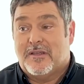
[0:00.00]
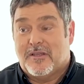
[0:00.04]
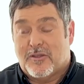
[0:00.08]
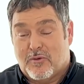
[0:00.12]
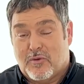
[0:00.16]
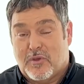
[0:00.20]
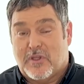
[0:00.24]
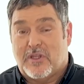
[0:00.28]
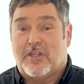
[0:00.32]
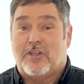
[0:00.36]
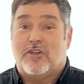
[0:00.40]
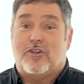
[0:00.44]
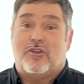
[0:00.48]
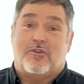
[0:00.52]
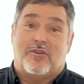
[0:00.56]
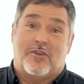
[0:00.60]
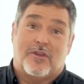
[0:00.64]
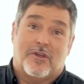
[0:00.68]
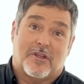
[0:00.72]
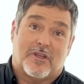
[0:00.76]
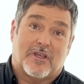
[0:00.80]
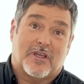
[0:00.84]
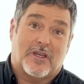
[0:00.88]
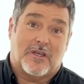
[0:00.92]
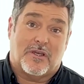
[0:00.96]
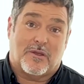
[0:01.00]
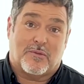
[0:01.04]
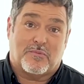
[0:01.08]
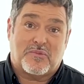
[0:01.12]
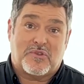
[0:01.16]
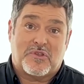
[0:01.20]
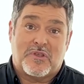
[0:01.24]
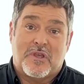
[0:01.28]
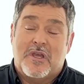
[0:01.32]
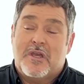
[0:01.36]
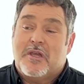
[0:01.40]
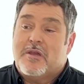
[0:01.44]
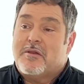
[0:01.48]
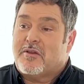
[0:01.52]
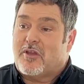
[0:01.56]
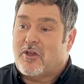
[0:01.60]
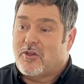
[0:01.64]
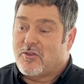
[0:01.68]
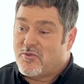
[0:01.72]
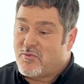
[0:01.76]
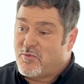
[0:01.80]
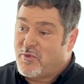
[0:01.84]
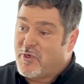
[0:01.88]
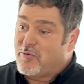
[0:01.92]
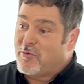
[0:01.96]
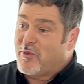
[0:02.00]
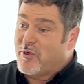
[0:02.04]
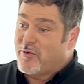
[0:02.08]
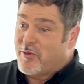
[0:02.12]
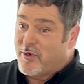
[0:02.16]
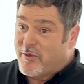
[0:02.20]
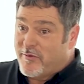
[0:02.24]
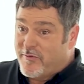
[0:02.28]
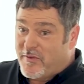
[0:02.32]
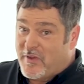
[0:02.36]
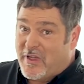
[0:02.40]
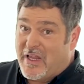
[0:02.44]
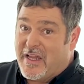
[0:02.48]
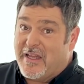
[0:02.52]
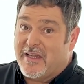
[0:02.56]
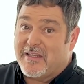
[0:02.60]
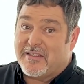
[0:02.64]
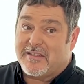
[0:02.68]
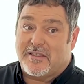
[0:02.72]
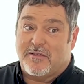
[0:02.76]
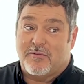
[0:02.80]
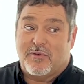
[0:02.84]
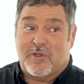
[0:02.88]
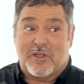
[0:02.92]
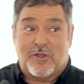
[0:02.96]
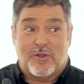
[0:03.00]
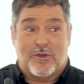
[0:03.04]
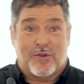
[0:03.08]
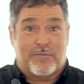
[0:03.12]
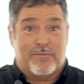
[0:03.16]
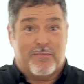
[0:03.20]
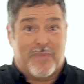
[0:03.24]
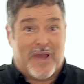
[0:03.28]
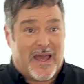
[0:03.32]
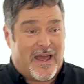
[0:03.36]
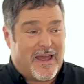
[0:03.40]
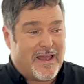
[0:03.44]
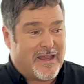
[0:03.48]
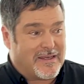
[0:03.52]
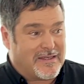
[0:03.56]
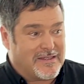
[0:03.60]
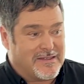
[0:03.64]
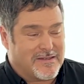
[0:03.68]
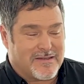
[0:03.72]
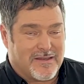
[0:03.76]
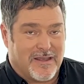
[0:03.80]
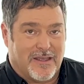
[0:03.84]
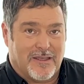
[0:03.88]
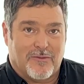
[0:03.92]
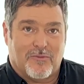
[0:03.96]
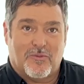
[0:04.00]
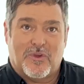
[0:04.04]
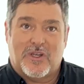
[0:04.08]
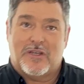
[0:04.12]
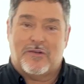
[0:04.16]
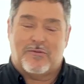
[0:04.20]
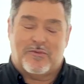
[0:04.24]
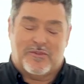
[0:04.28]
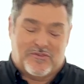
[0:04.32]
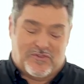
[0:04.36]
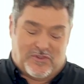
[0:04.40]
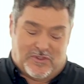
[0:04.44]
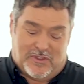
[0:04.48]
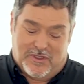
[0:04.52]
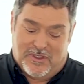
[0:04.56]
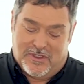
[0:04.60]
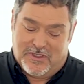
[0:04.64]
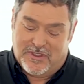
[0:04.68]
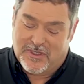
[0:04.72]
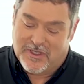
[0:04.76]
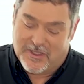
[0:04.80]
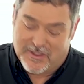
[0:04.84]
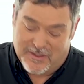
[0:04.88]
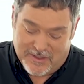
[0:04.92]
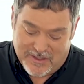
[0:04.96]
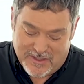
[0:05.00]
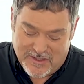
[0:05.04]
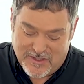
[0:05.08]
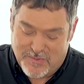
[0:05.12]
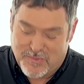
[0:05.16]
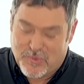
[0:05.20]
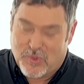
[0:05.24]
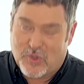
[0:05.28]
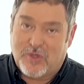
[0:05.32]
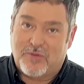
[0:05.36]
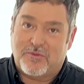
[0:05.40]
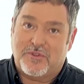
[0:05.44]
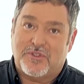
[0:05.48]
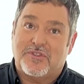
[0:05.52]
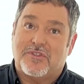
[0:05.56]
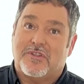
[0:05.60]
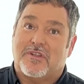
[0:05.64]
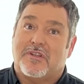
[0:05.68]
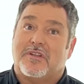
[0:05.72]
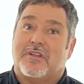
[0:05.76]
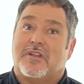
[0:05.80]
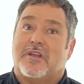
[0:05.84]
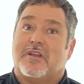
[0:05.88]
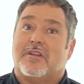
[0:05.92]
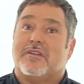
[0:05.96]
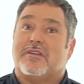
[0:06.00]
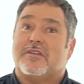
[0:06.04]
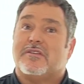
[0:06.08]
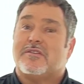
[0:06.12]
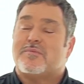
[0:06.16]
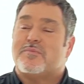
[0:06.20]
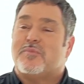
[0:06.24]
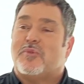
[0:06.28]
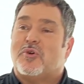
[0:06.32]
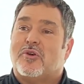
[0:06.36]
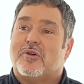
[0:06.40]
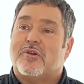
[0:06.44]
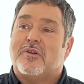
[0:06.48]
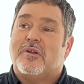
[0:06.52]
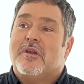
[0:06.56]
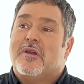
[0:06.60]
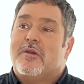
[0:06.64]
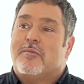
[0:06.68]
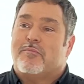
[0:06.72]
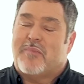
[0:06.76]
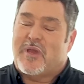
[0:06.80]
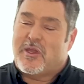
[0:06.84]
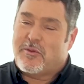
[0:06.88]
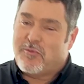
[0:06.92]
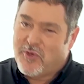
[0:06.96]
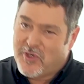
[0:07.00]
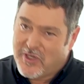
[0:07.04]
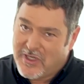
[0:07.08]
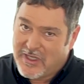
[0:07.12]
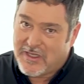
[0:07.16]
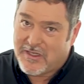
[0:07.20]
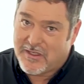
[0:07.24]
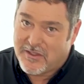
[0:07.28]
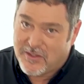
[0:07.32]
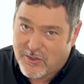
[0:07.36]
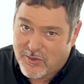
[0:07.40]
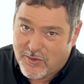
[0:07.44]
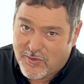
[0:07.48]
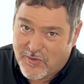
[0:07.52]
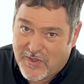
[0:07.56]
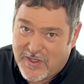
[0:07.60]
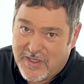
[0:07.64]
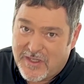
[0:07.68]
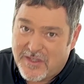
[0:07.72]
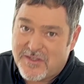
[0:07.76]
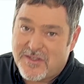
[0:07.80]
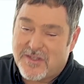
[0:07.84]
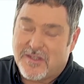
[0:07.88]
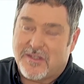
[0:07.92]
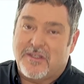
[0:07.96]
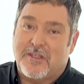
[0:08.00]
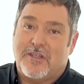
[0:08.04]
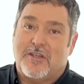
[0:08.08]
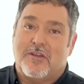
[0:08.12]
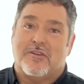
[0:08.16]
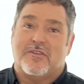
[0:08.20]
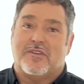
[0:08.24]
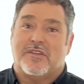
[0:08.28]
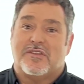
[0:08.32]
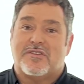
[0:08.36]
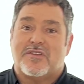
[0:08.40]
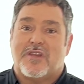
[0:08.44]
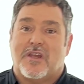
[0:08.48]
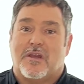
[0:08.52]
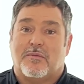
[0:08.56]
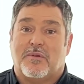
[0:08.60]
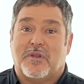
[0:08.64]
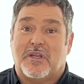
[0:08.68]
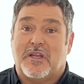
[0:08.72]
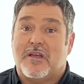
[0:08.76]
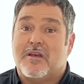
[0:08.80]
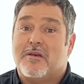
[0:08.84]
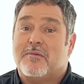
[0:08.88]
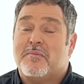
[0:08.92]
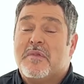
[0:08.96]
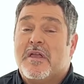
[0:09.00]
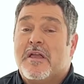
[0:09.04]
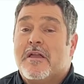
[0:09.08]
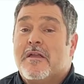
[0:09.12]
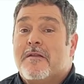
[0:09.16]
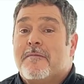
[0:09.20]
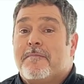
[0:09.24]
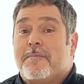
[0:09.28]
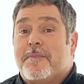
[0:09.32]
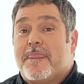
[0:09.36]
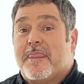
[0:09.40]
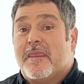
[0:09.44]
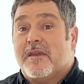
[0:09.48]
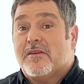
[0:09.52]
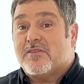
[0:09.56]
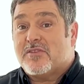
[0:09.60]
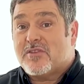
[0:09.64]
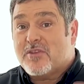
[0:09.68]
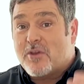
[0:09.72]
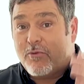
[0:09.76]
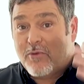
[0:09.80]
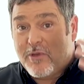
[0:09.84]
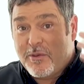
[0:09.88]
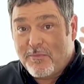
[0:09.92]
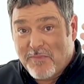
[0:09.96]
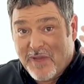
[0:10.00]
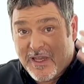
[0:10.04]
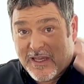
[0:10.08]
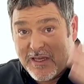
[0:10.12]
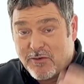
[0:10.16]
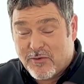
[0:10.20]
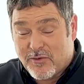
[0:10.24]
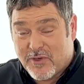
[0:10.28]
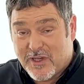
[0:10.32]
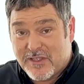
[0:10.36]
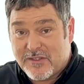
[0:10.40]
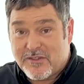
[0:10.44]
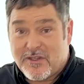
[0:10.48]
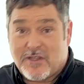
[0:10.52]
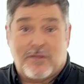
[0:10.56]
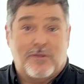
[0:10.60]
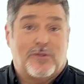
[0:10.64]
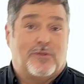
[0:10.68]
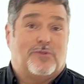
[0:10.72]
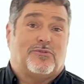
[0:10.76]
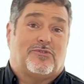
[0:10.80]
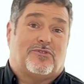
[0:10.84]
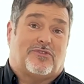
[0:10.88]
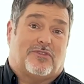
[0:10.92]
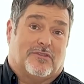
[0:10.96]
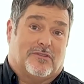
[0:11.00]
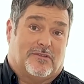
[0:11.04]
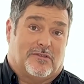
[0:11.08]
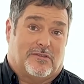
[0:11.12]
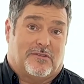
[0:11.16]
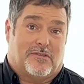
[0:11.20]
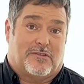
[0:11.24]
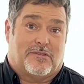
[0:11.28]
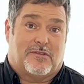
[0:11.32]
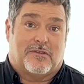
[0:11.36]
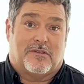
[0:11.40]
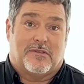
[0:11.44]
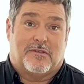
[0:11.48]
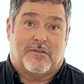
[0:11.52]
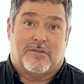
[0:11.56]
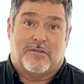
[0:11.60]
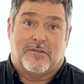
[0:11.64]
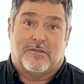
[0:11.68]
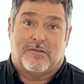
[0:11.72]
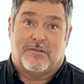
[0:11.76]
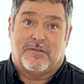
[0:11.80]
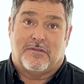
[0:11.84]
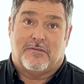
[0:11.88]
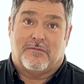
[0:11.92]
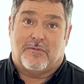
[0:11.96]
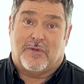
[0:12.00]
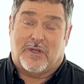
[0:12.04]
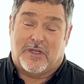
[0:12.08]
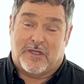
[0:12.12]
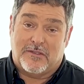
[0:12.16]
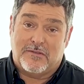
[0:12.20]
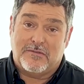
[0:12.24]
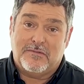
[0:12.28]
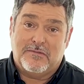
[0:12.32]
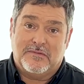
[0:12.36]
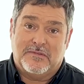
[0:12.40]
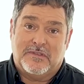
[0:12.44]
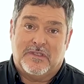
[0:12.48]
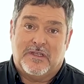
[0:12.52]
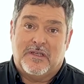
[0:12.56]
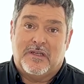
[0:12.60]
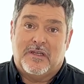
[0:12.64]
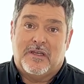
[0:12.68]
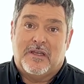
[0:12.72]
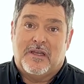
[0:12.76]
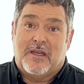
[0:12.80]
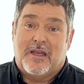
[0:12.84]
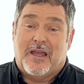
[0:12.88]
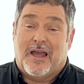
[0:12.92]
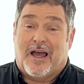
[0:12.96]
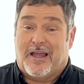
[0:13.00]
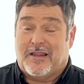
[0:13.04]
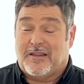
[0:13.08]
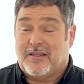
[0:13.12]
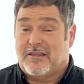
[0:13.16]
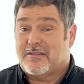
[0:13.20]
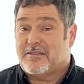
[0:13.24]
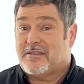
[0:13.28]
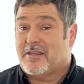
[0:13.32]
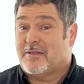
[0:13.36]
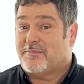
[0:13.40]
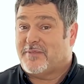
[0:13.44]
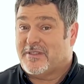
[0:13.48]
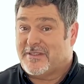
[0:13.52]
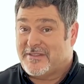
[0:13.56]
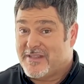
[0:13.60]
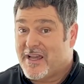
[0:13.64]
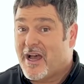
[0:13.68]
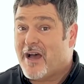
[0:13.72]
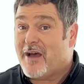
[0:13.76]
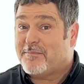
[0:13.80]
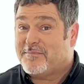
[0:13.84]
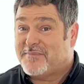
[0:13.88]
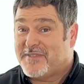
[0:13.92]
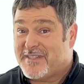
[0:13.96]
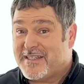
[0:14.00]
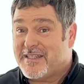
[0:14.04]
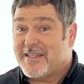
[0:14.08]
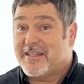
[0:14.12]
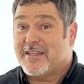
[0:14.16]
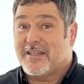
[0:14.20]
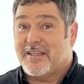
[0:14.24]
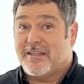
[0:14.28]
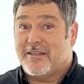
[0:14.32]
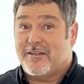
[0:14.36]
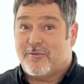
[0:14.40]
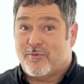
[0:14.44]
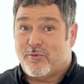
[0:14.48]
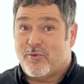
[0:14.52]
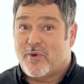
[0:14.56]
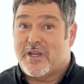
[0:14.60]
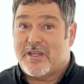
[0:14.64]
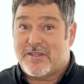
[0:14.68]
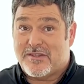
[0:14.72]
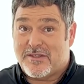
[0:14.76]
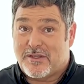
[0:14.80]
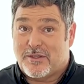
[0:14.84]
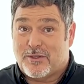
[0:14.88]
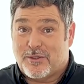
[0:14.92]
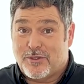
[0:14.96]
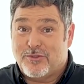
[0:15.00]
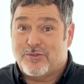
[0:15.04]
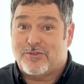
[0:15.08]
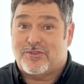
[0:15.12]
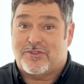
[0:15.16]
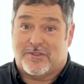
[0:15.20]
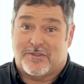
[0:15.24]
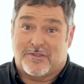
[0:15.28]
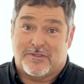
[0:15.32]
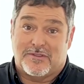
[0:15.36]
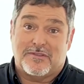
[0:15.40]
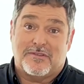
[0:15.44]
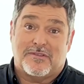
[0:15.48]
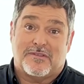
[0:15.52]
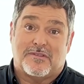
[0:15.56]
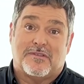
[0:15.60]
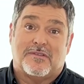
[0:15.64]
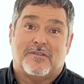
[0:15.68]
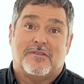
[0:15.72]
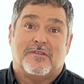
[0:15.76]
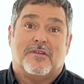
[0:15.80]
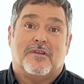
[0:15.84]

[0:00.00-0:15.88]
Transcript: when the new year comes, because when we reflect and we look back, it's like, well, we should have done this more, we should have done this more, maybe we need to do this in the year that's coming up. So we make resolutions. Well, I looked up the top ten resolutions,